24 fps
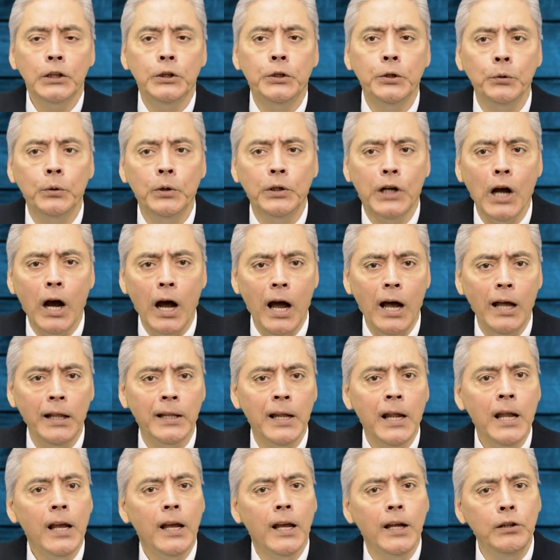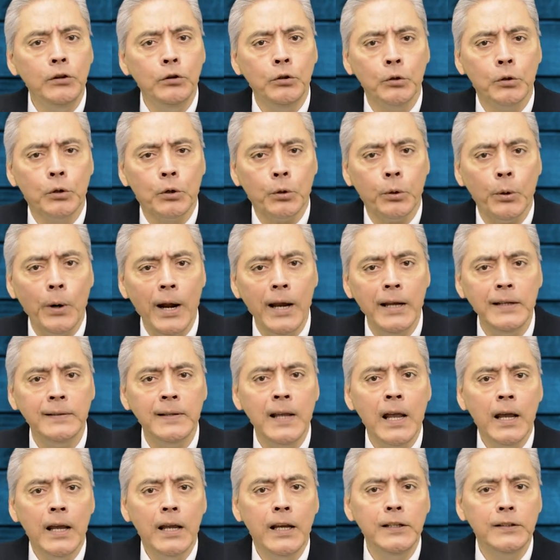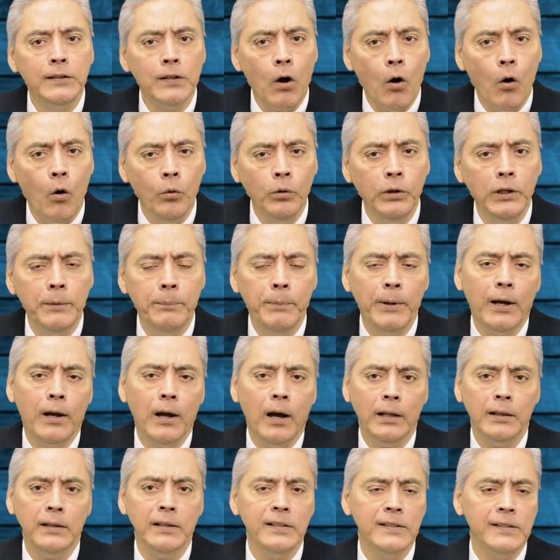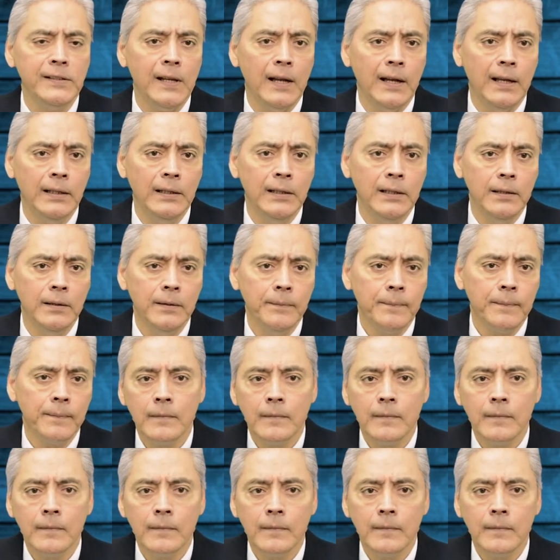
to God and to Christ, his only begotten Son.